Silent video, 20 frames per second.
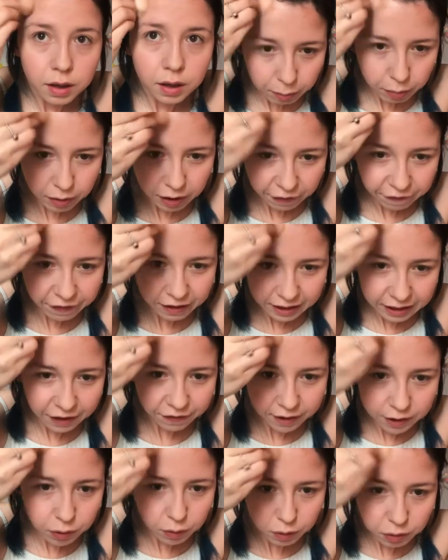But I feel like
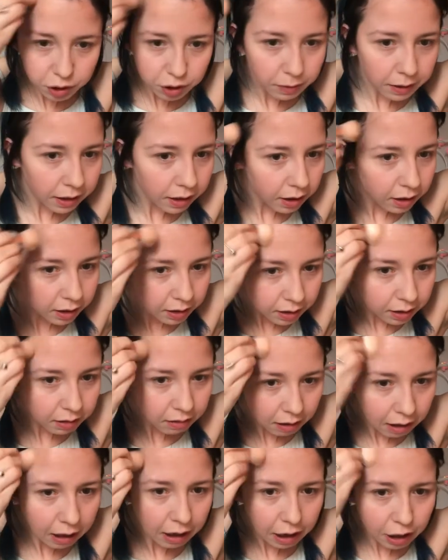if I don't do it
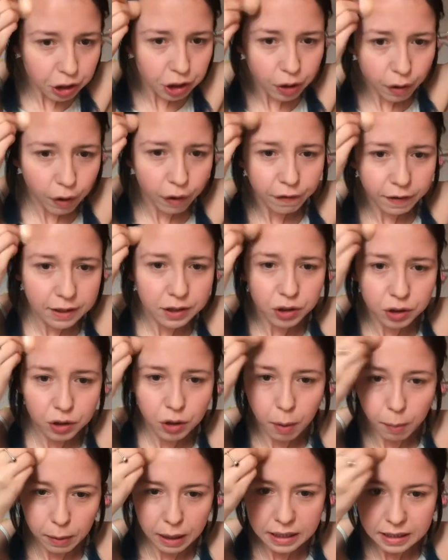harsh enough, it's just
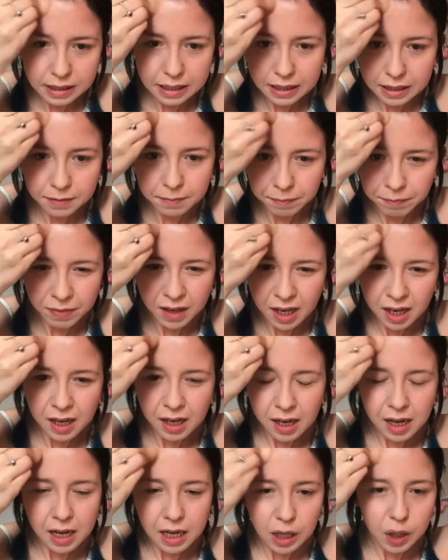not blending.
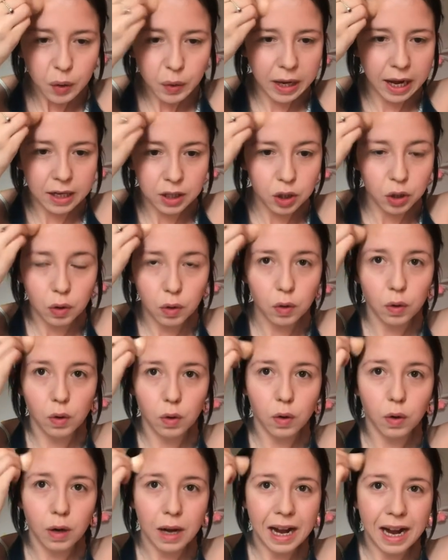Okay,
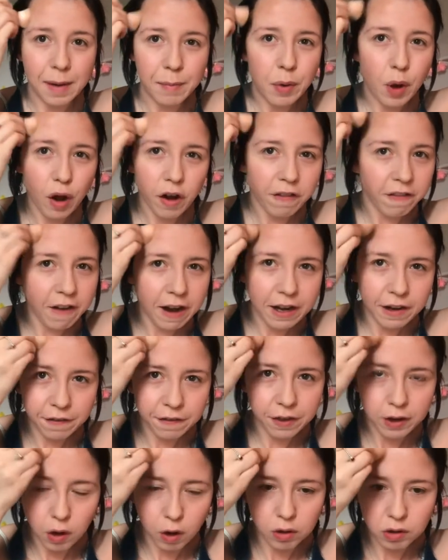so I'm not a fan
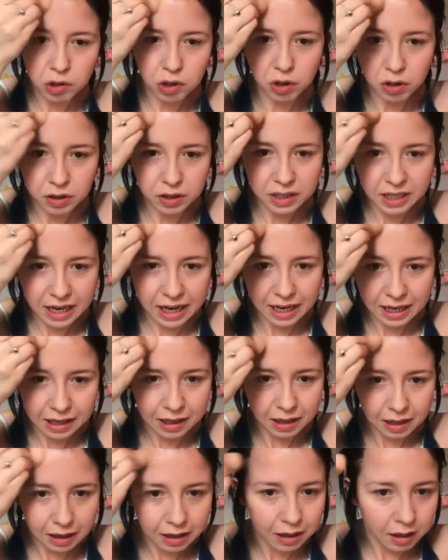of the contour
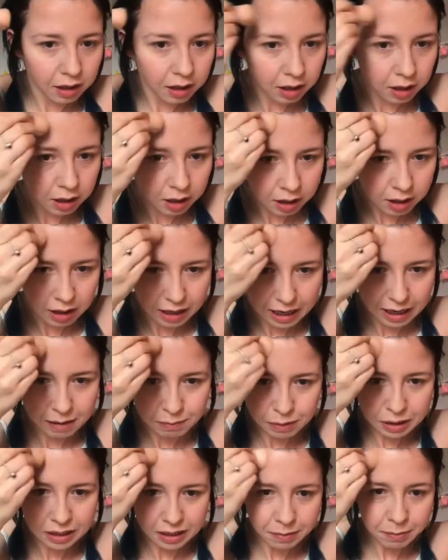stick, I
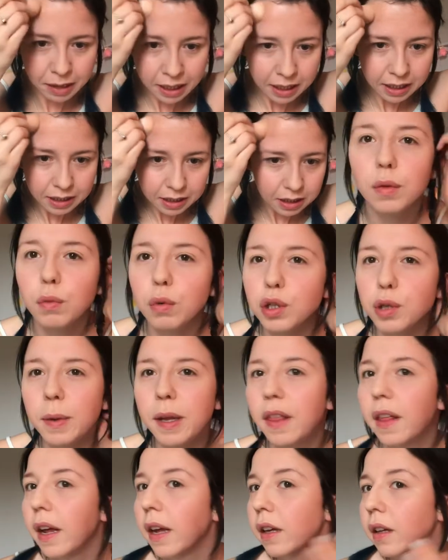must admit. What do we
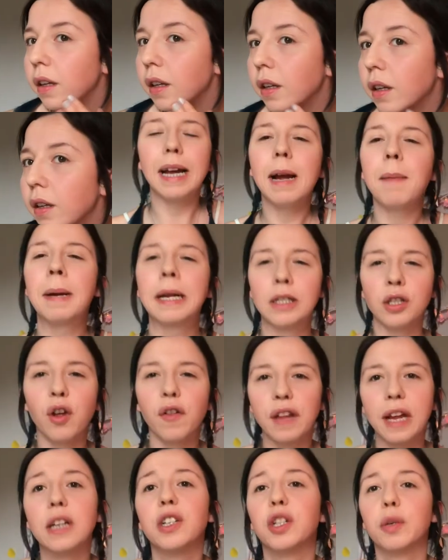think? I mean, it's not
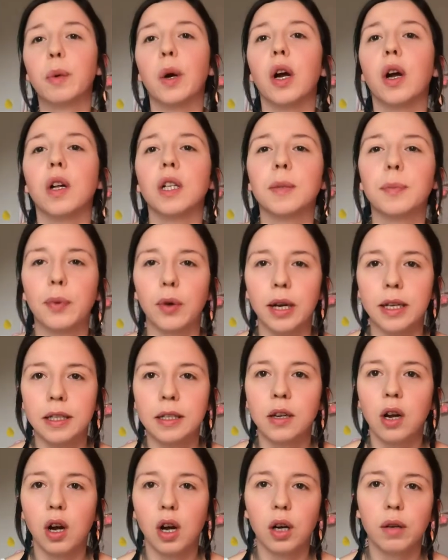the end of the world, but
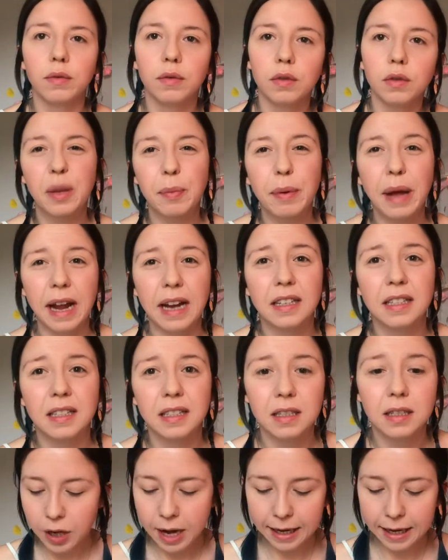it's not the best.